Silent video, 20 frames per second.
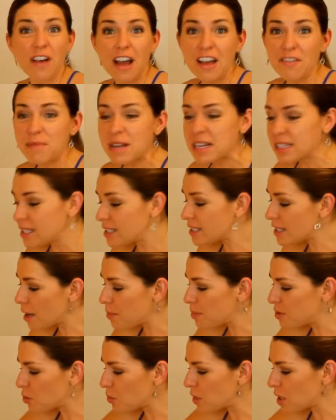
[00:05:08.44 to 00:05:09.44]
5 minutes is
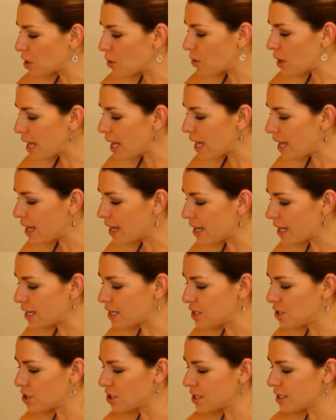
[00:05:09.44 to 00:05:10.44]
up, so I'm going to go ahead
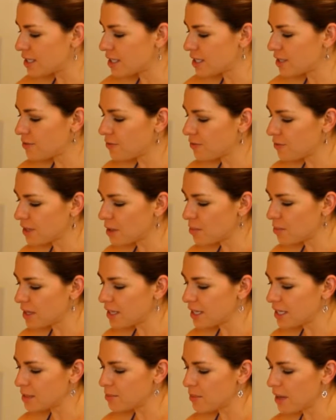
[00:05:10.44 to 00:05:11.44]
and just flip
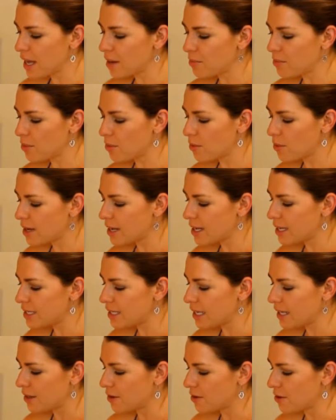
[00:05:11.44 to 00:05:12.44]
these bad
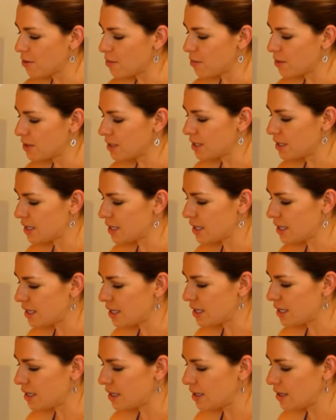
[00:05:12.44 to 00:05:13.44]
boys, and they're almost
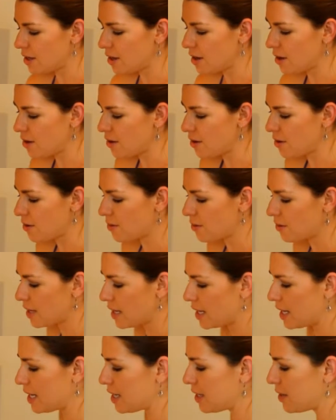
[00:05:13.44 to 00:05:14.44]
done. Oh,
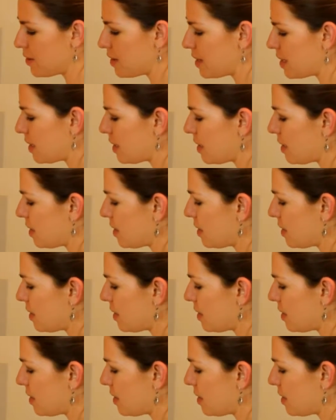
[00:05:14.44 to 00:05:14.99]
can I do it?